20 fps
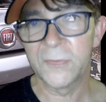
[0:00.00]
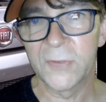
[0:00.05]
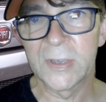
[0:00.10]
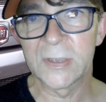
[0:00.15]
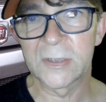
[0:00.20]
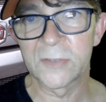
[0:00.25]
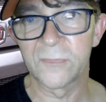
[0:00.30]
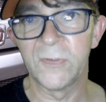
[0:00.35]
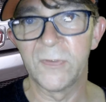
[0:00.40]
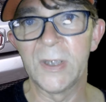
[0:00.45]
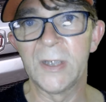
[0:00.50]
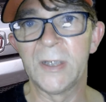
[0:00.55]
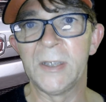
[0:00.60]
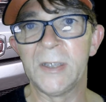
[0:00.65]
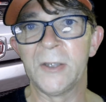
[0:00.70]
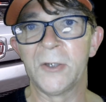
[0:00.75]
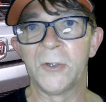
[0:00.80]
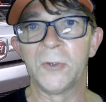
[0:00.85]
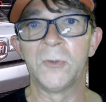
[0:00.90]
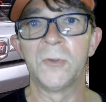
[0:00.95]
this
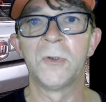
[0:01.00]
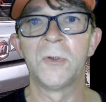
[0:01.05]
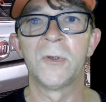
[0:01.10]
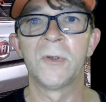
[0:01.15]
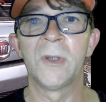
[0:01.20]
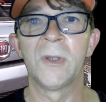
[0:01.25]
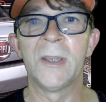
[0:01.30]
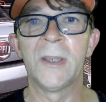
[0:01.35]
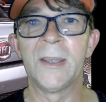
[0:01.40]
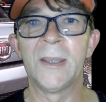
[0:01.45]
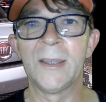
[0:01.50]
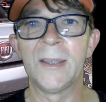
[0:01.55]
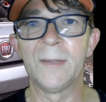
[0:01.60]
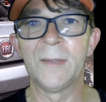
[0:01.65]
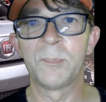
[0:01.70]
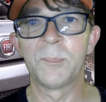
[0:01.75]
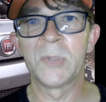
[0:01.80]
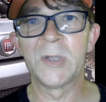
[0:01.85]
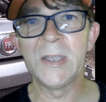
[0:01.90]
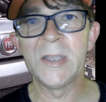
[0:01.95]
video,
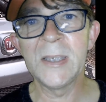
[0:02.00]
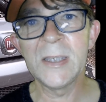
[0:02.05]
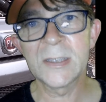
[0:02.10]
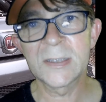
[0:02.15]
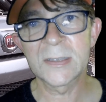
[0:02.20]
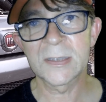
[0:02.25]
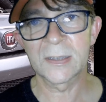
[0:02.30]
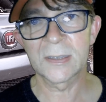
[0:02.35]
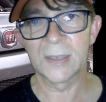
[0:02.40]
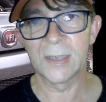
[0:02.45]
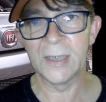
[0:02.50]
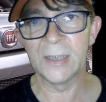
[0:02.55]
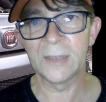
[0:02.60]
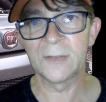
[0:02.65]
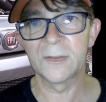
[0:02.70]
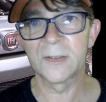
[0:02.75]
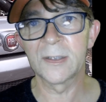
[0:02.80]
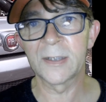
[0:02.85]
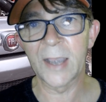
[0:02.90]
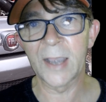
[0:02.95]
please
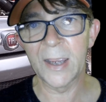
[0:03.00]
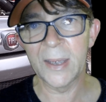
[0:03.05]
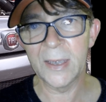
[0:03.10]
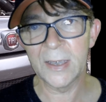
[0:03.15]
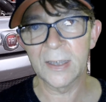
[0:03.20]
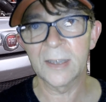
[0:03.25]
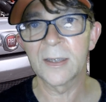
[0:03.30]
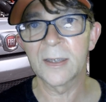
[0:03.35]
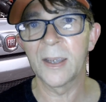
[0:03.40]
hit the like